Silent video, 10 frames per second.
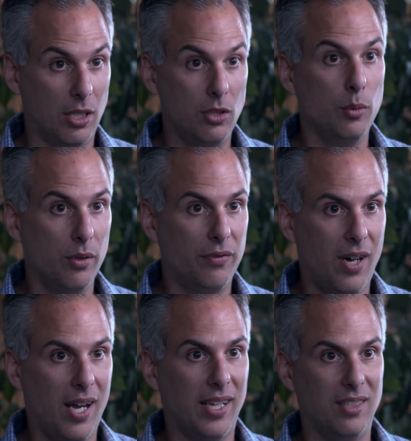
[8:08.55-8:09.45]
and you will
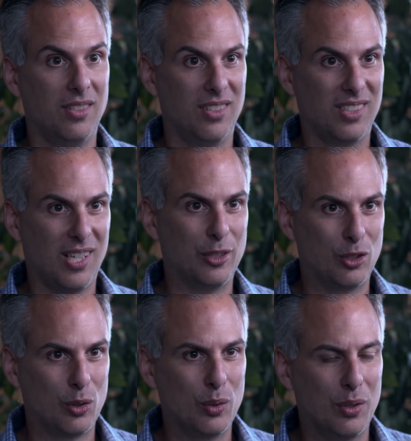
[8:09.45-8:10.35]
find God's
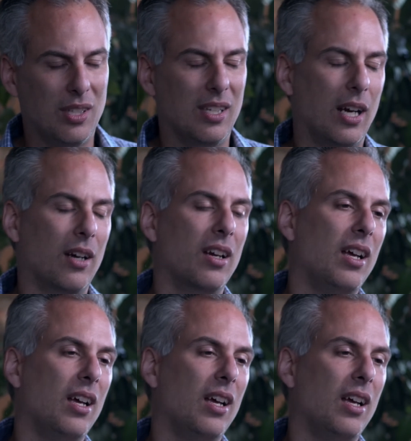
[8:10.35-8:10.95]
truth in there.